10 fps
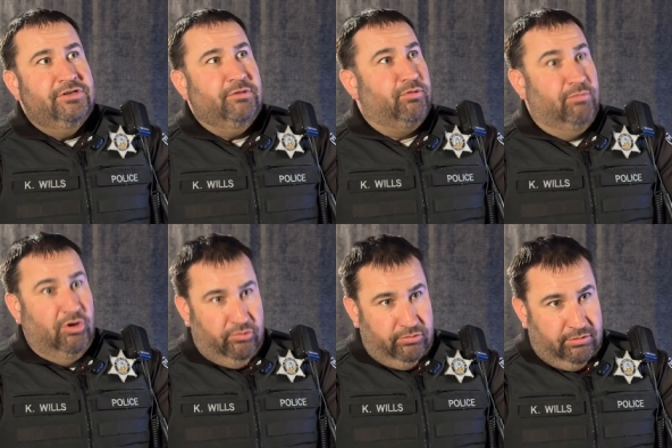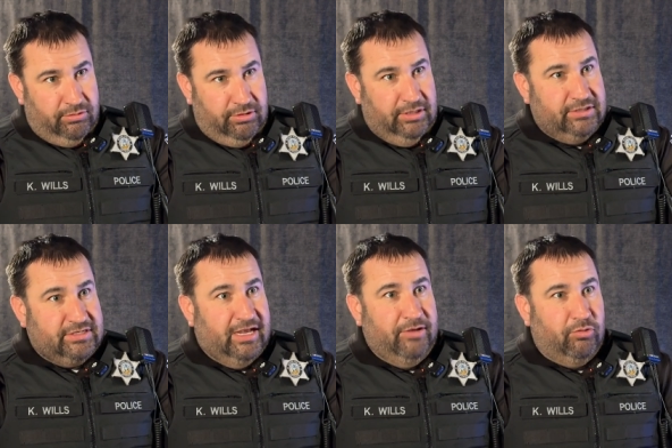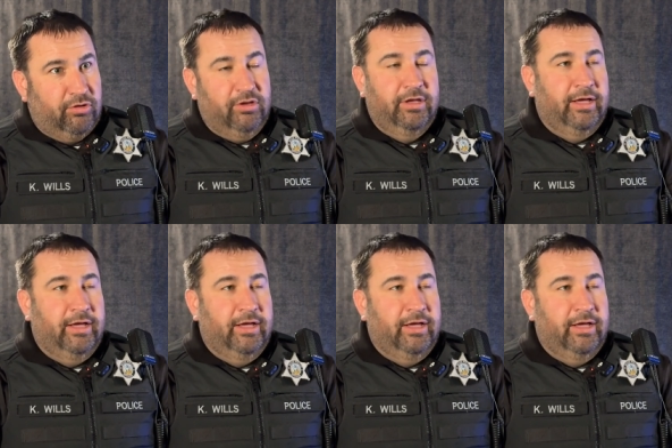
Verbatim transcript: to promote inside work.